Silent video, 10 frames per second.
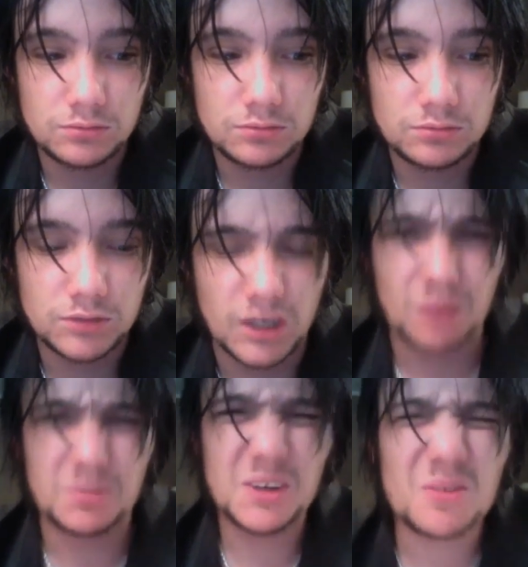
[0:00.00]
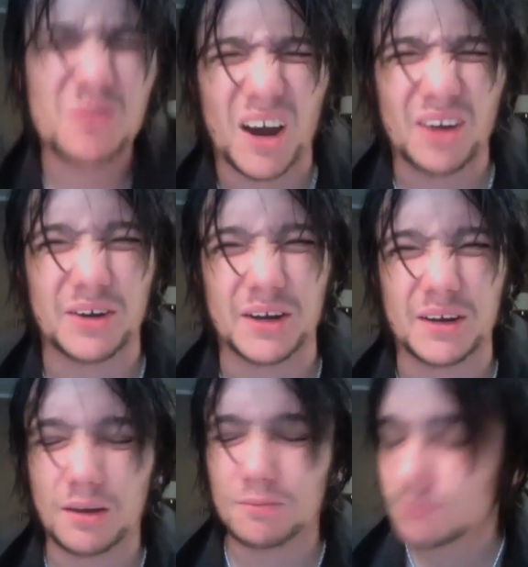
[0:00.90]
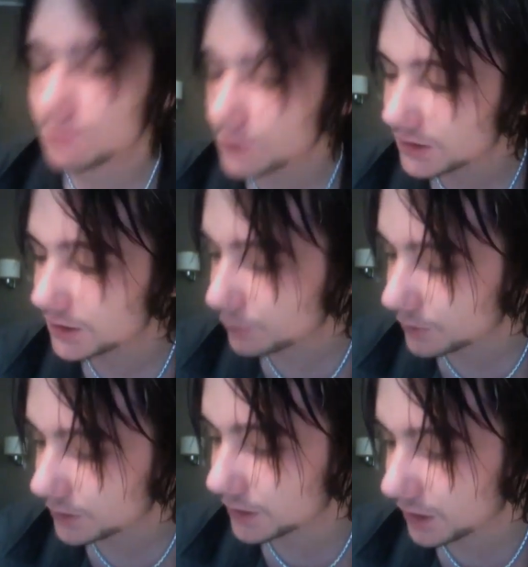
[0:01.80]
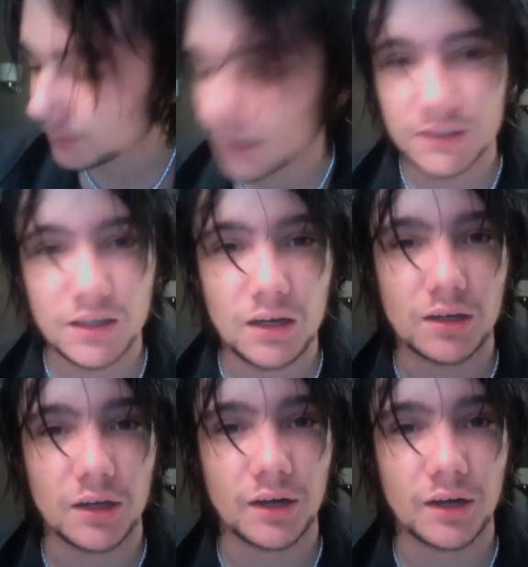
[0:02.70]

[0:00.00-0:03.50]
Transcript: Yeah, I'm in a hurry. I'm really, really... I suck lately. I